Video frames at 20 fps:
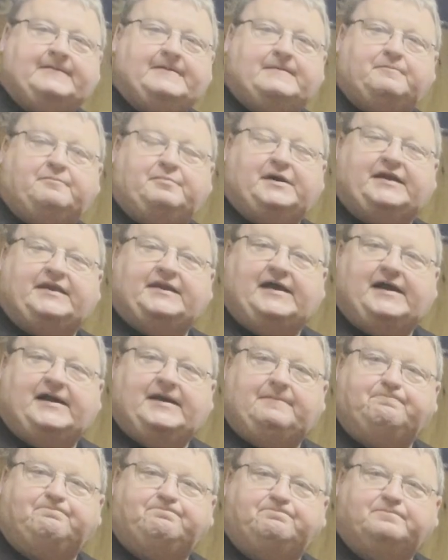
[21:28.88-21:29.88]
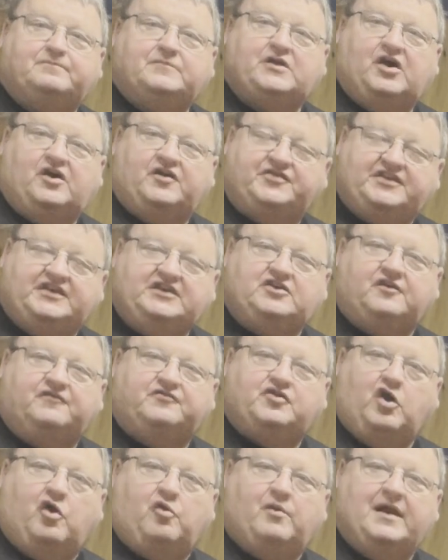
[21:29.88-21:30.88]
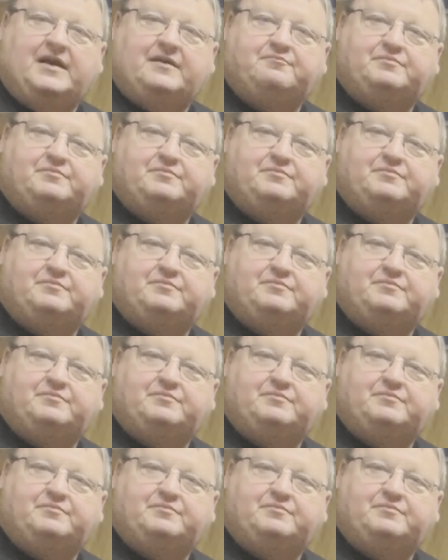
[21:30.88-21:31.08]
but I think I've got one,